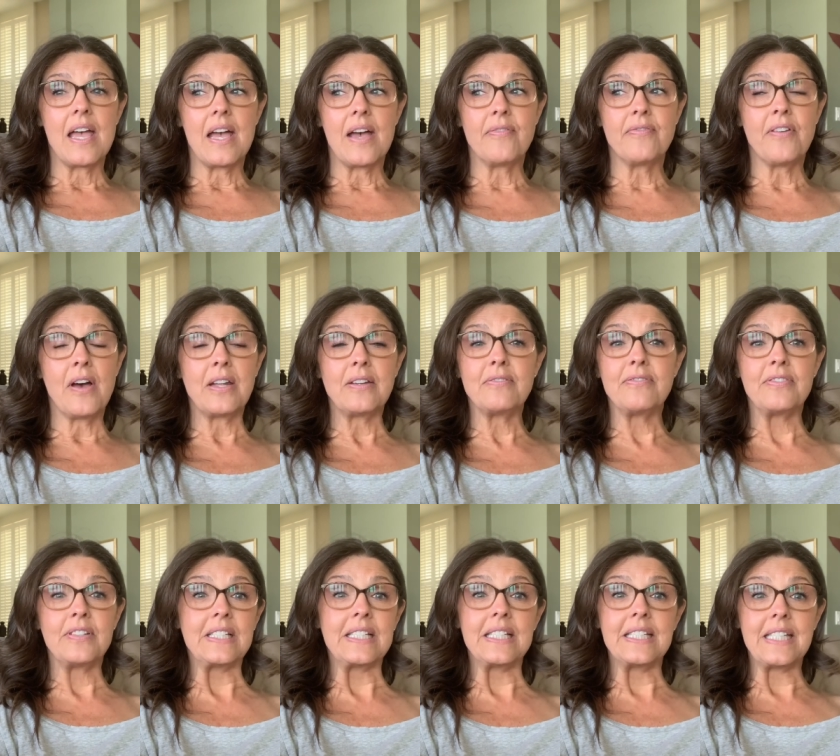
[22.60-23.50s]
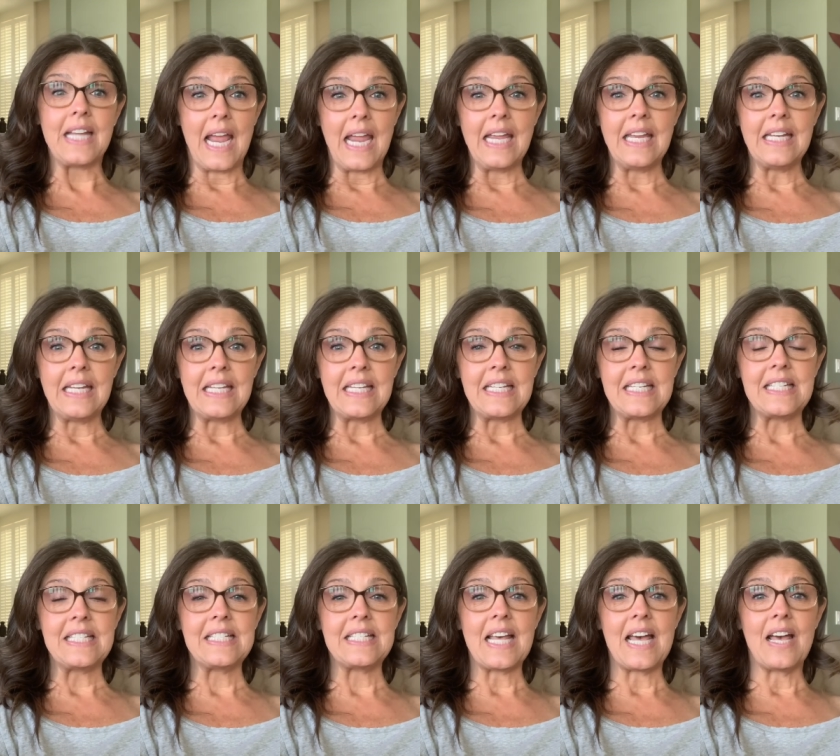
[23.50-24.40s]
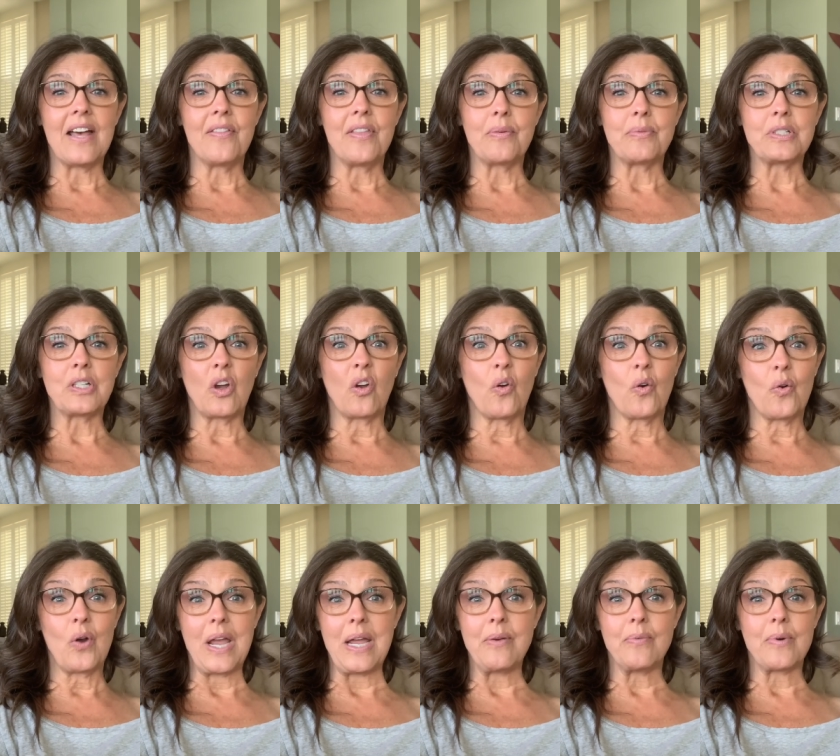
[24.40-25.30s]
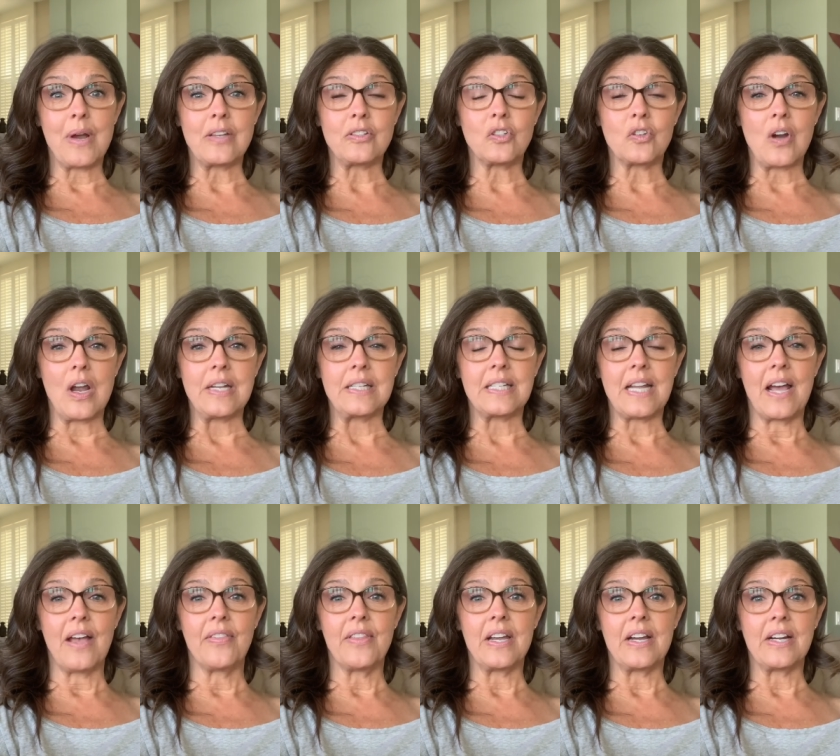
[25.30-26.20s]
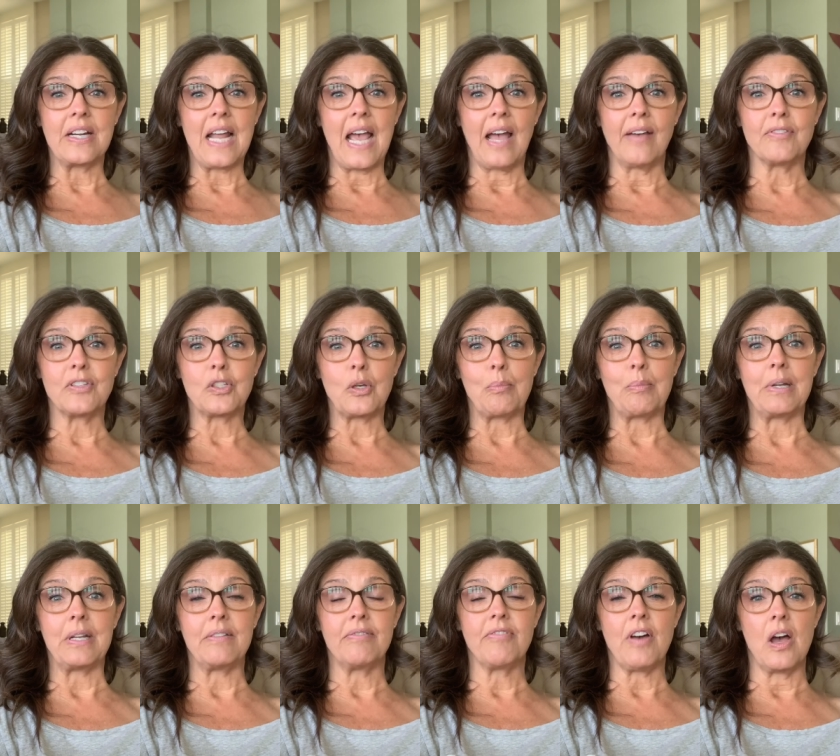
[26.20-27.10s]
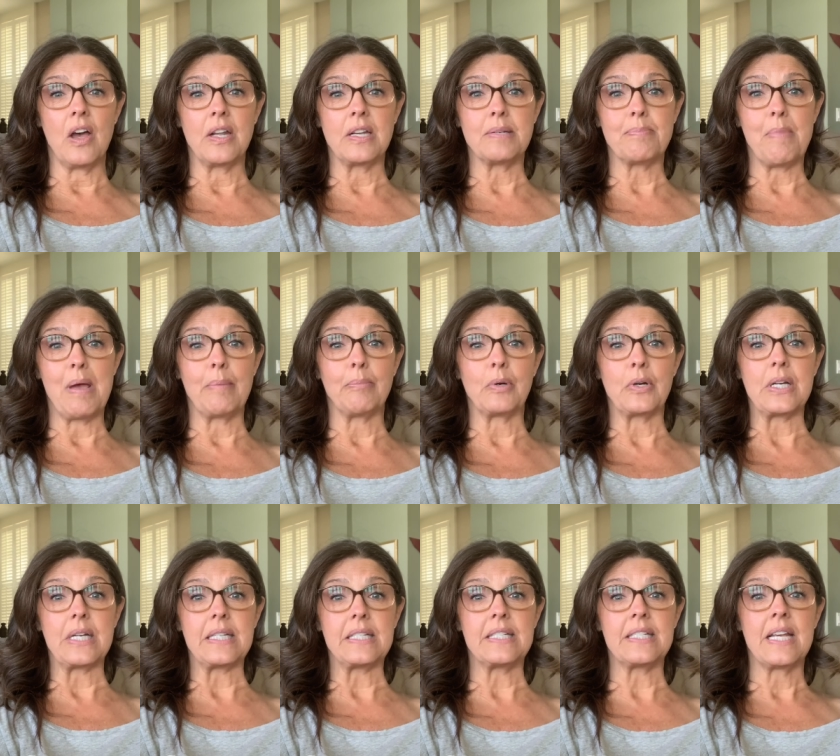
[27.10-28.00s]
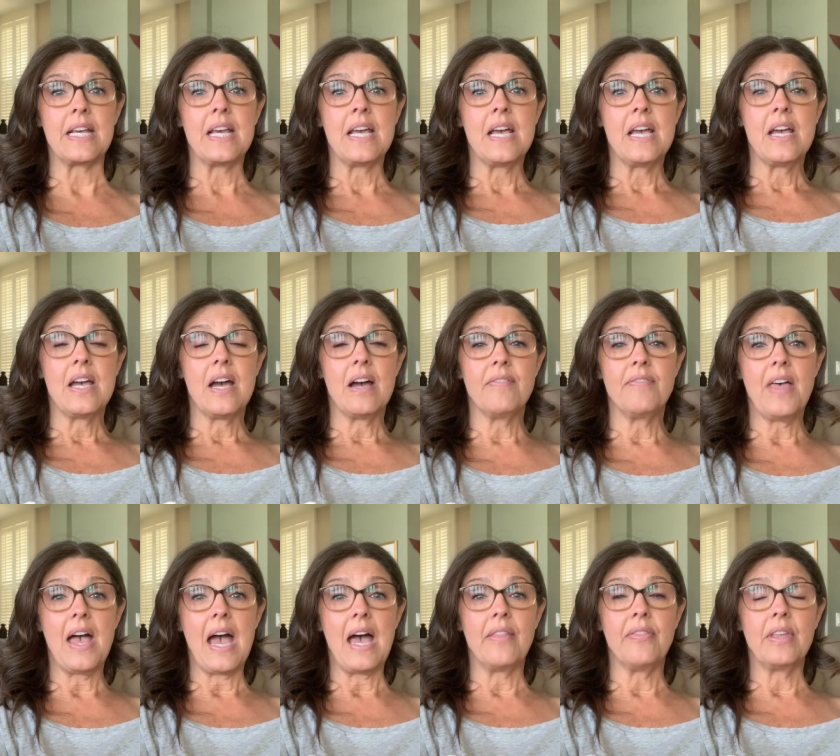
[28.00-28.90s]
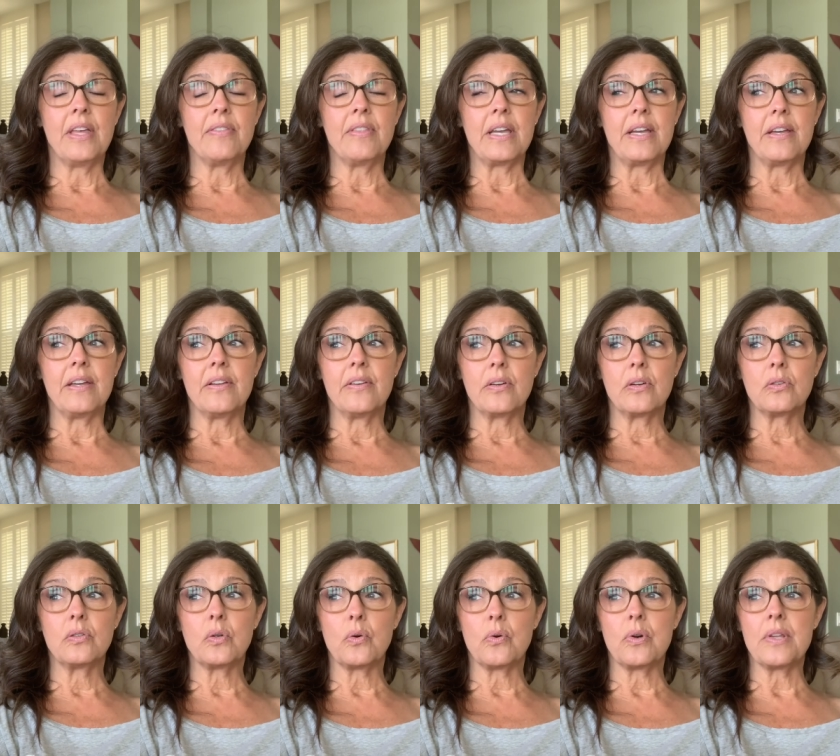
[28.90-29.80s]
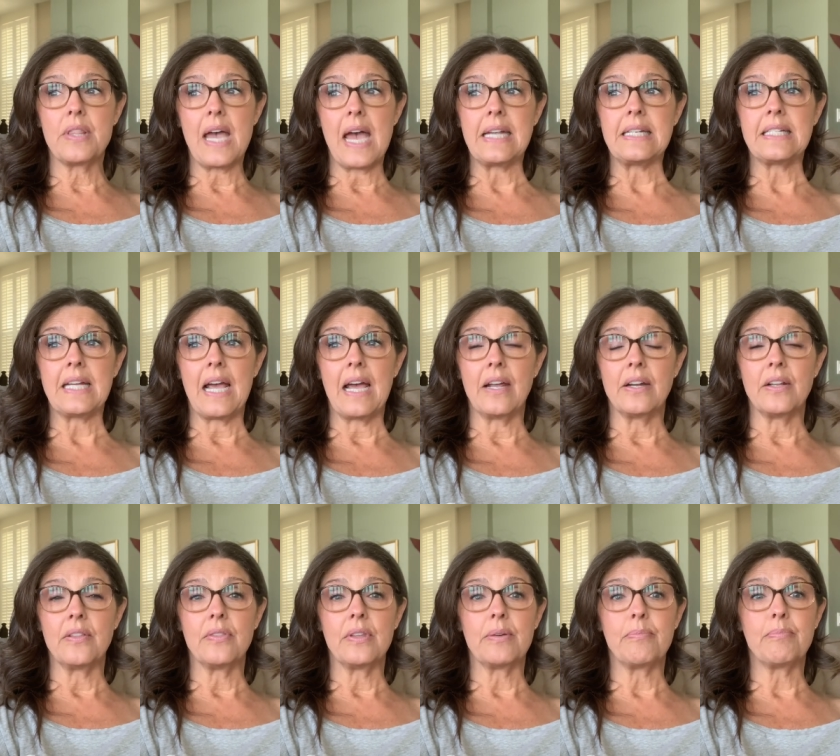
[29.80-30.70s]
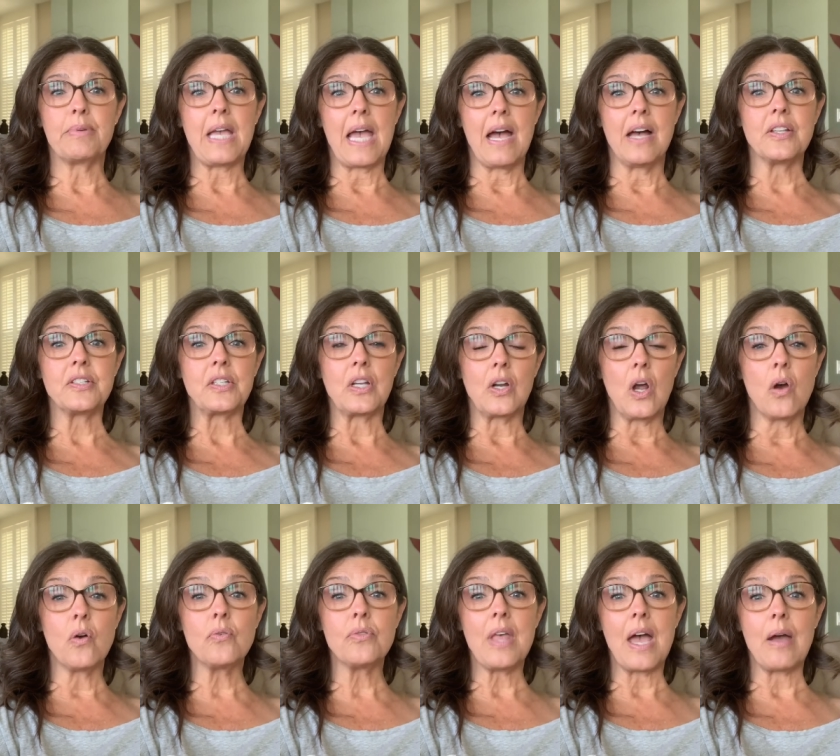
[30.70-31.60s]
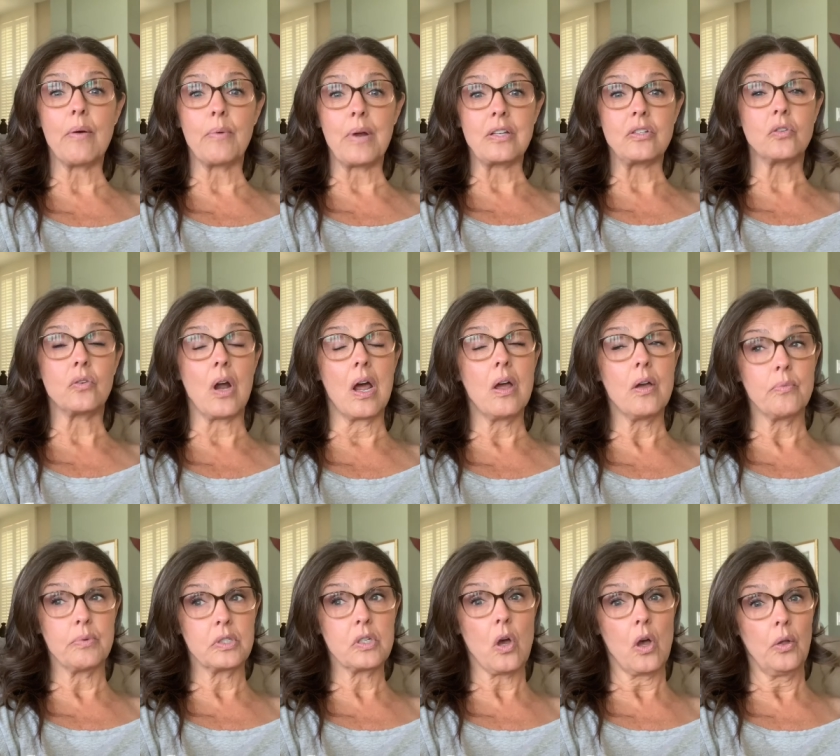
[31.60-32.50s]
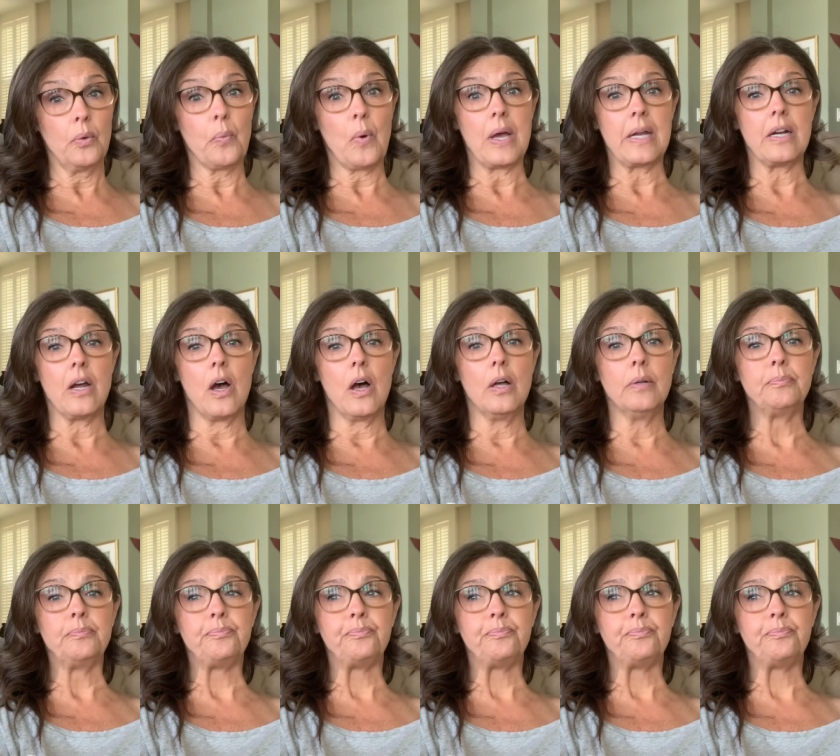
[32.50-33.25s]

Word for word: fun-filled 80s, uh, there was a great restaurant down there and I have so many fond memories of that. And then they tore that down and the gals that owned that restaurant, it was called Whitehall.